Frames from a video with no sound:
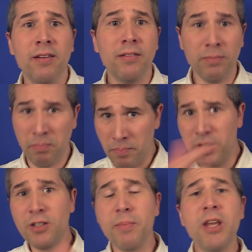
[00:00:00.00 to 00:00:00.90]
Well,
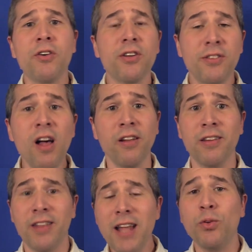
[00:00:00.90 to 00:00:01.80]
misdemeanor
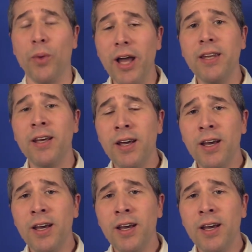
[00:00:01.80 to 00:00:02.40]
assault, that's what.